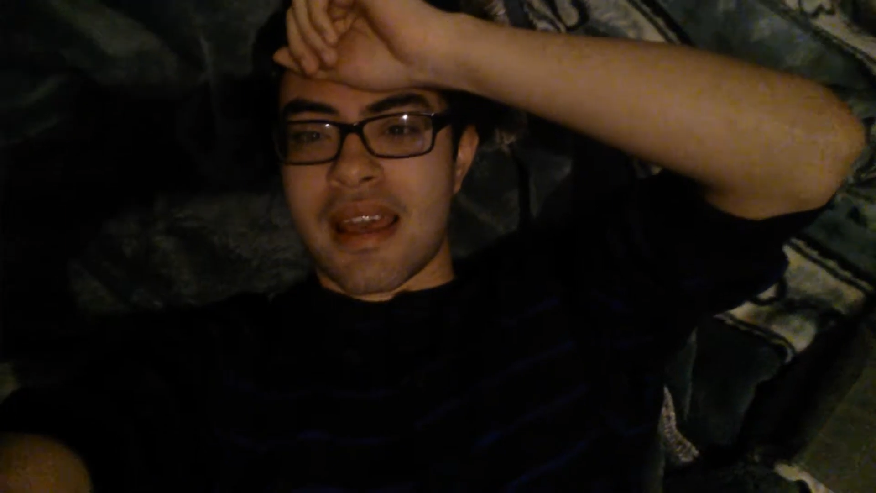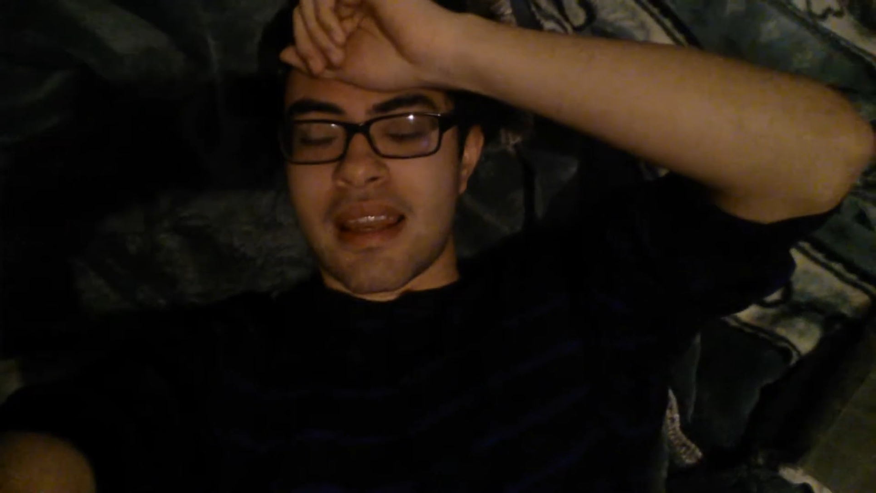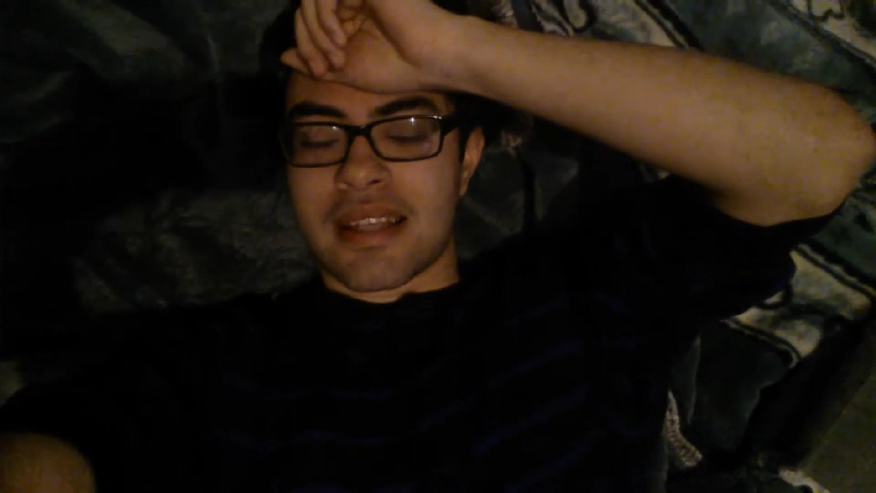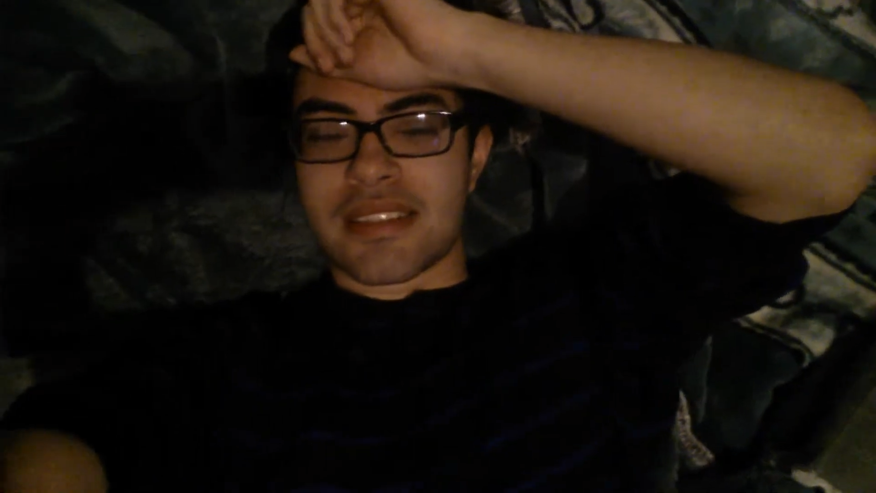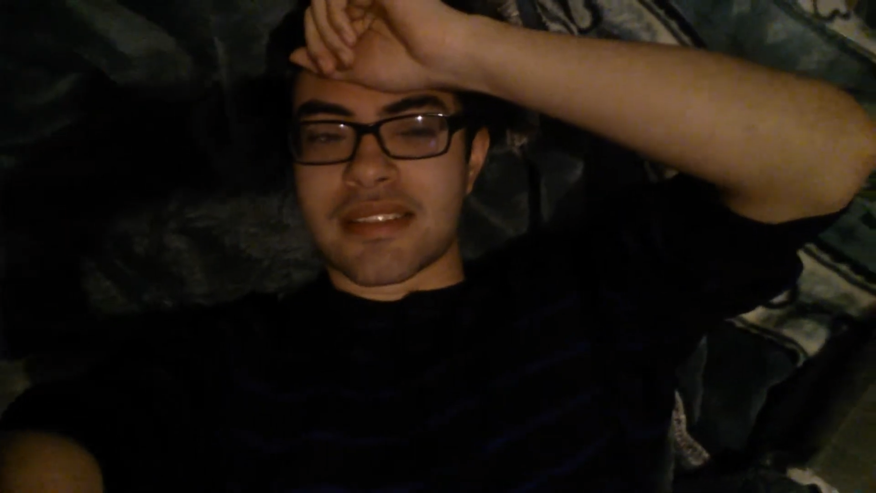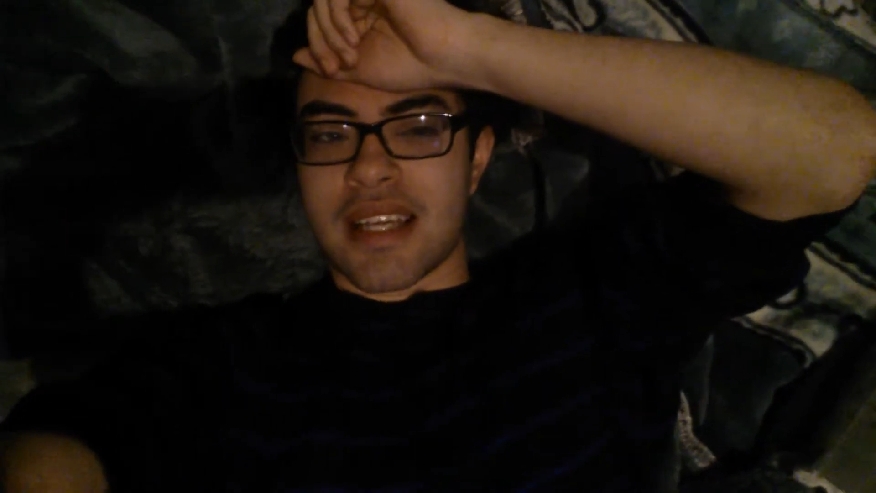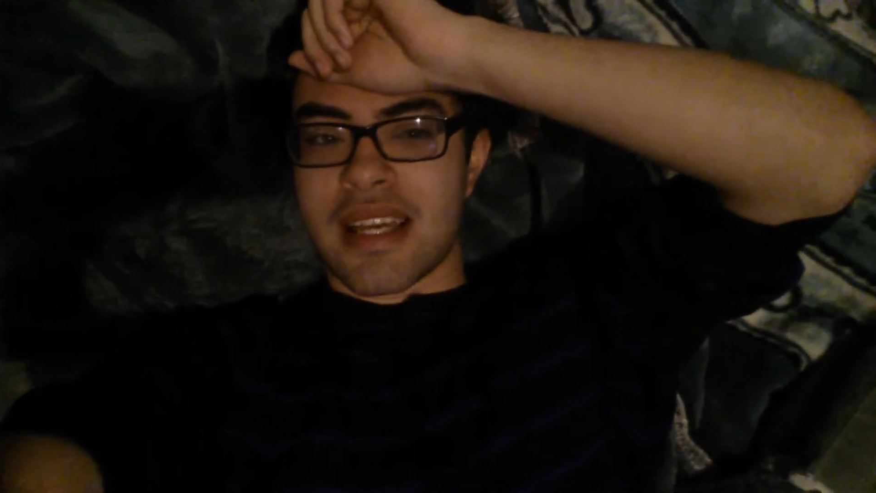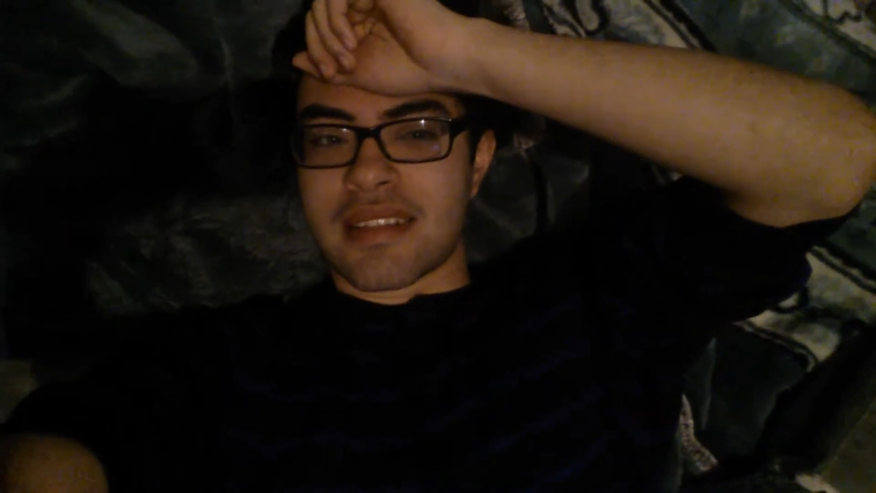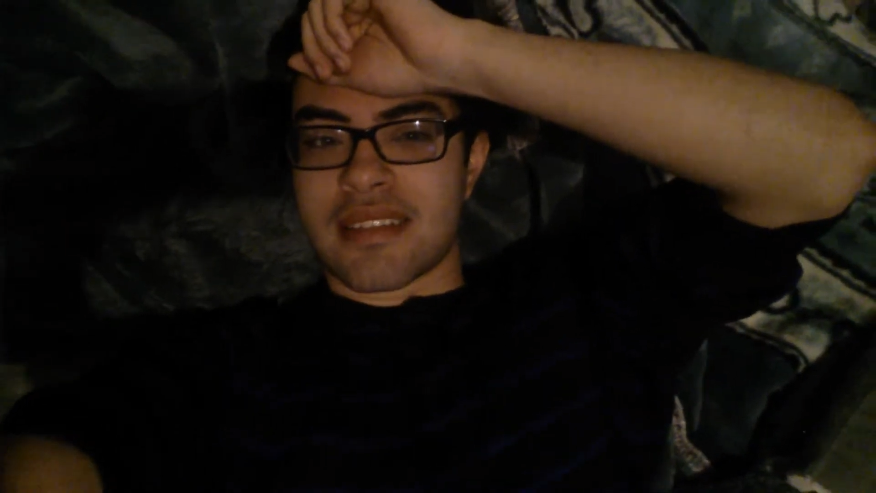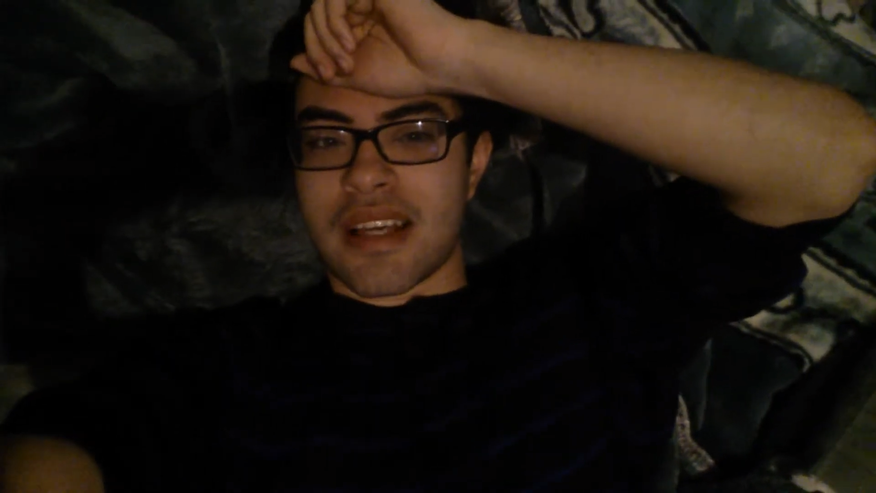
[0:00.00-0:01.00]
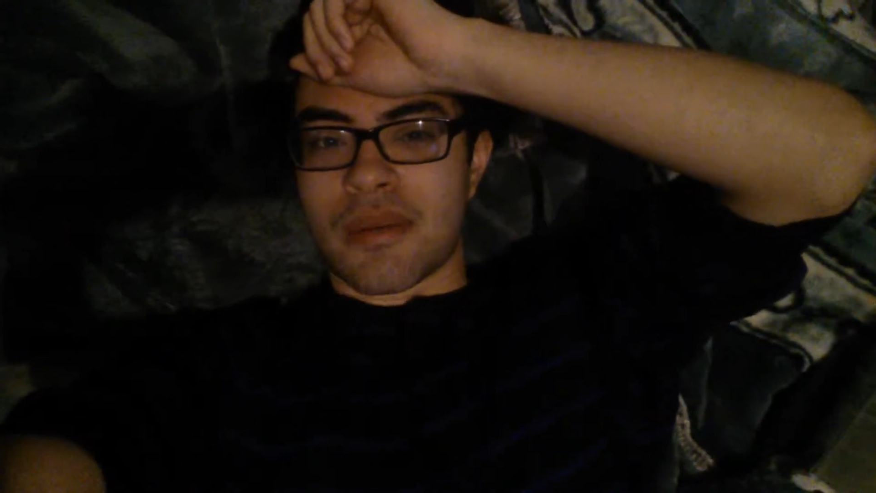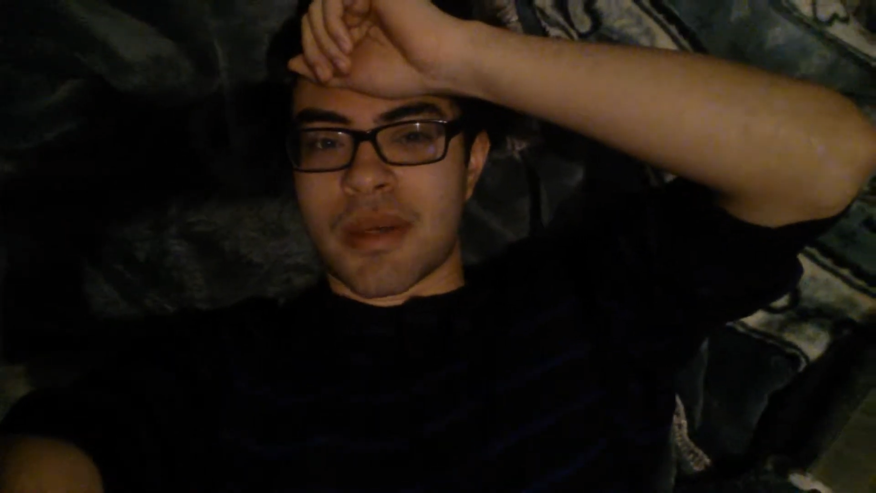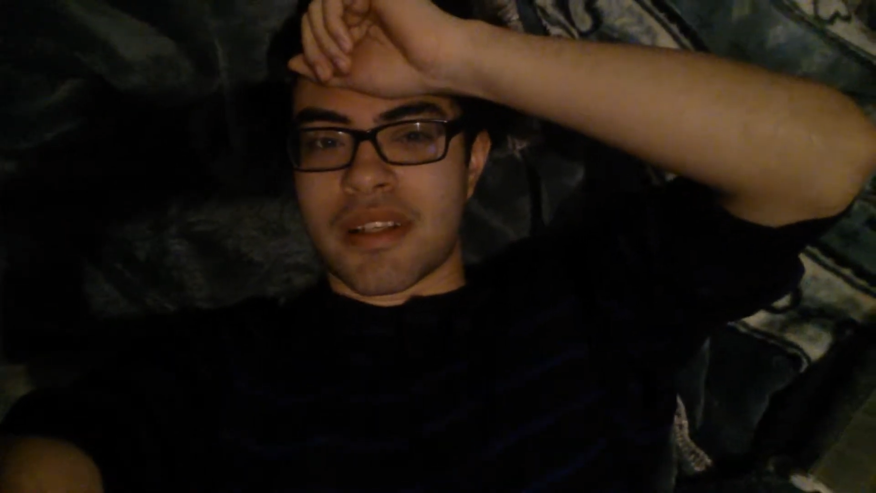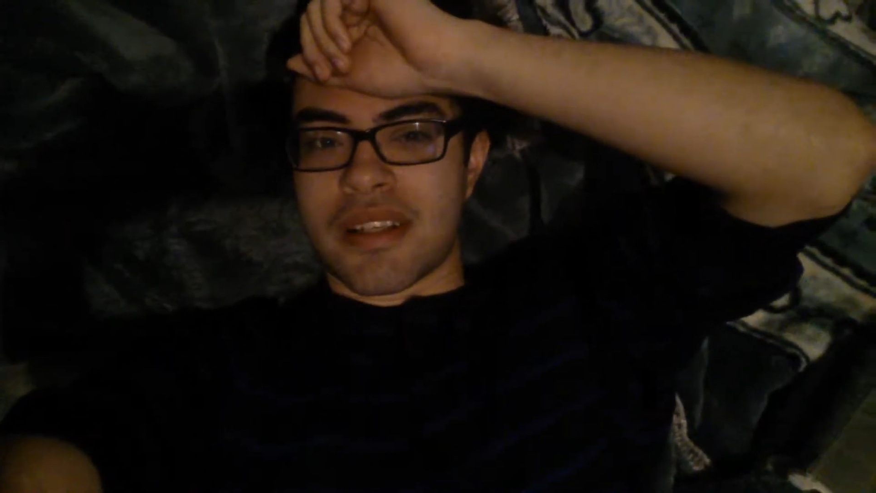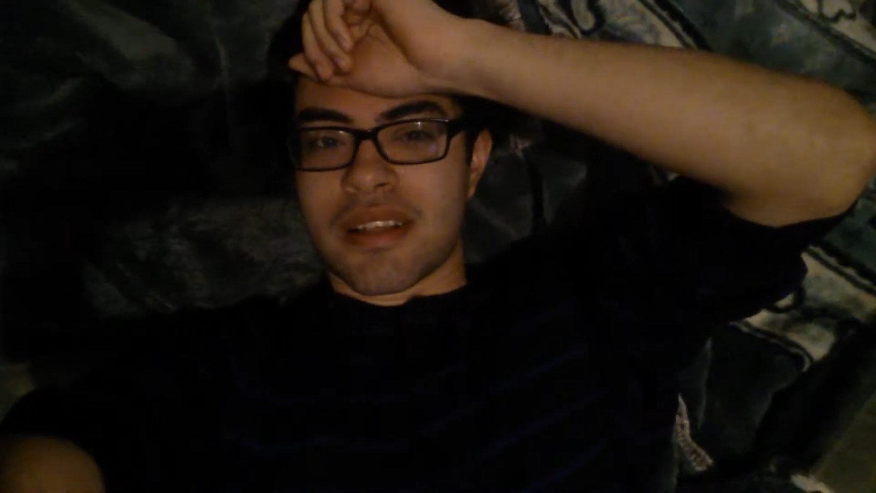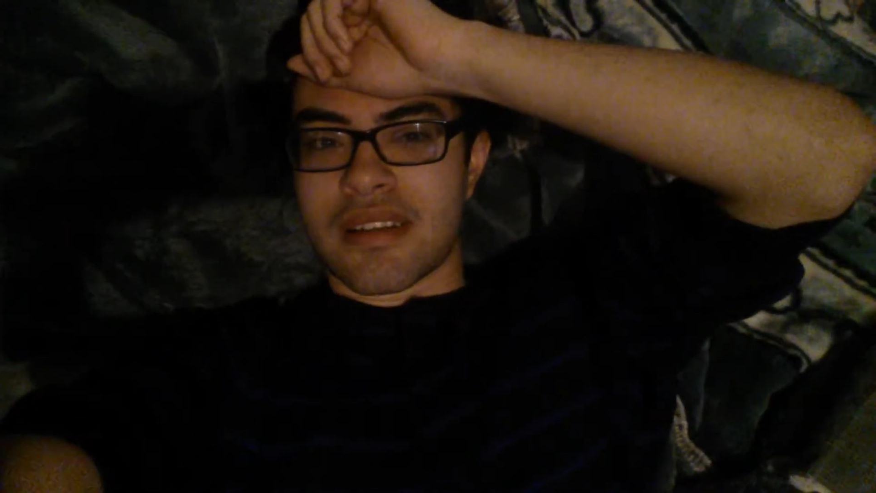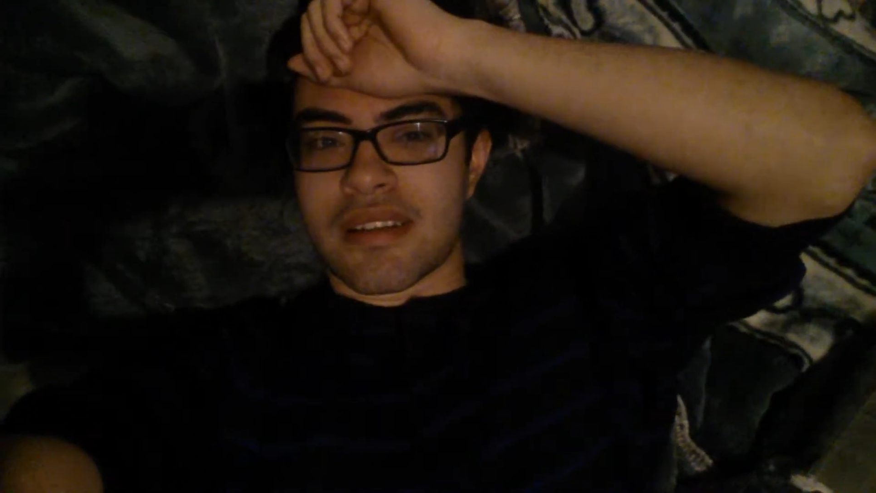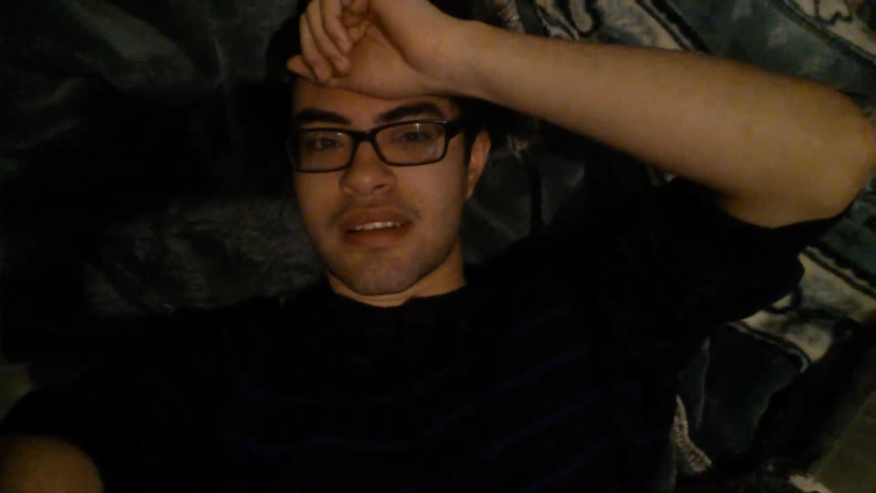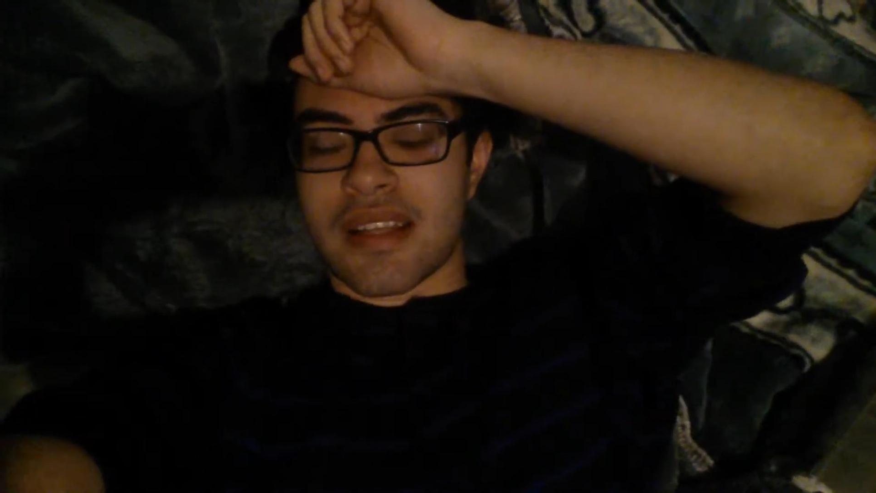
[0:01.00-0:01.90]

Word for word: and I just I had to stop. I couldn't.